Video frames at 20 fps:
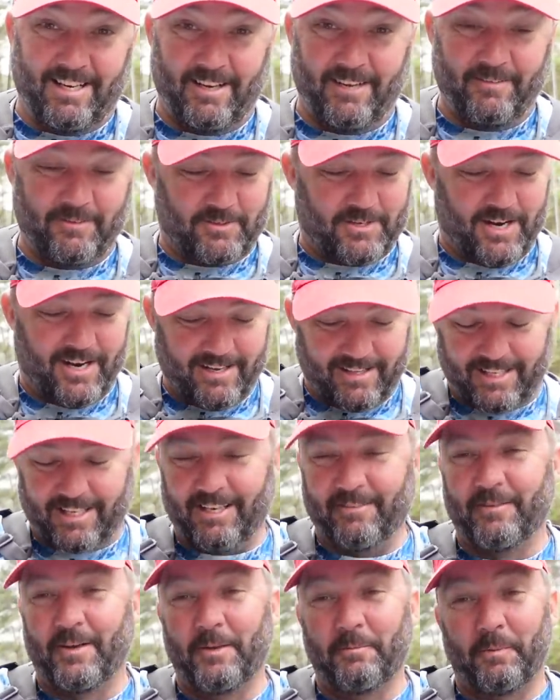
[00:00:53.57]
I'm trying to
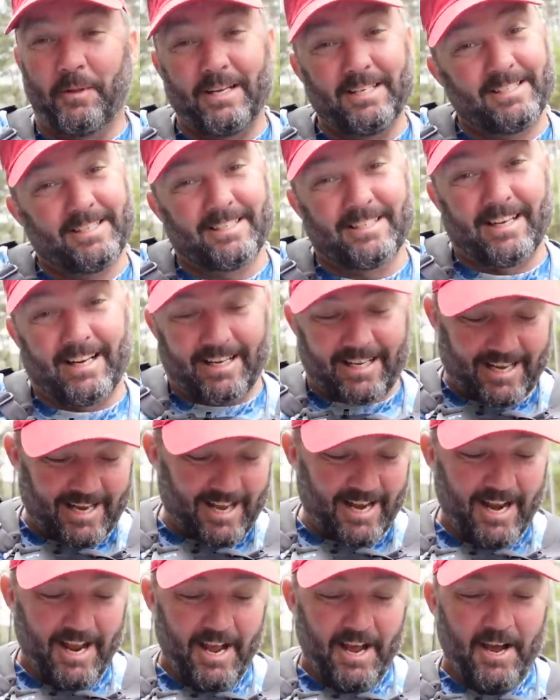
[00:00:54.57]
think of other places and I
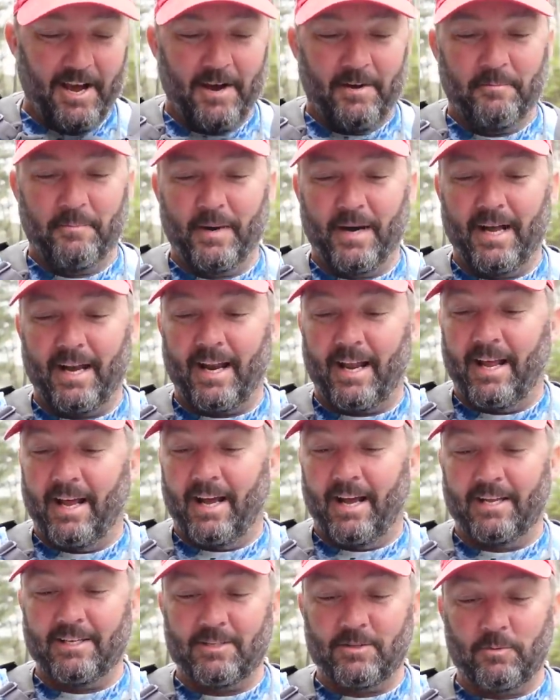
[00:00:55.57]
can't. But
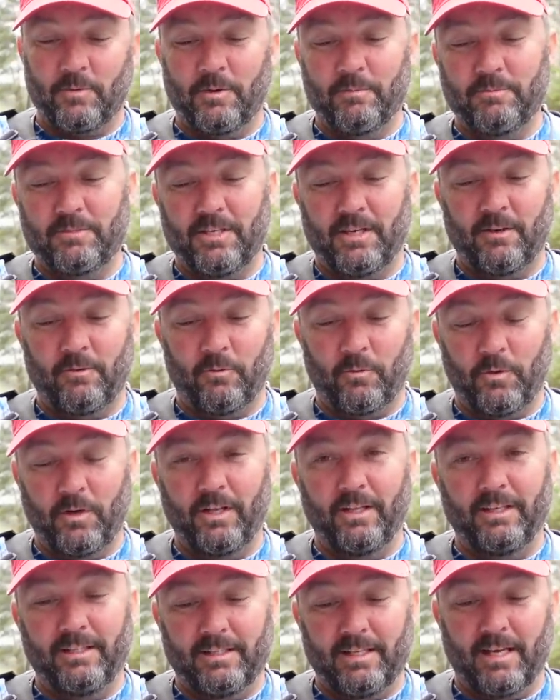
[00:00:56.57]
a swim jig
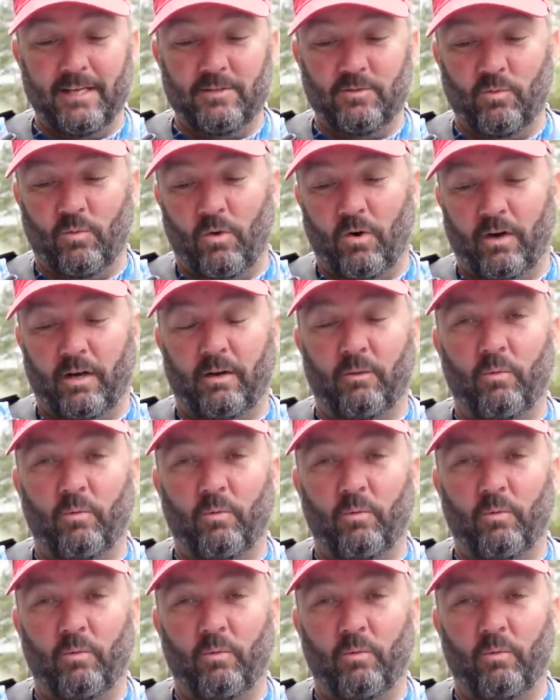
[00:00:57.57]
really does work.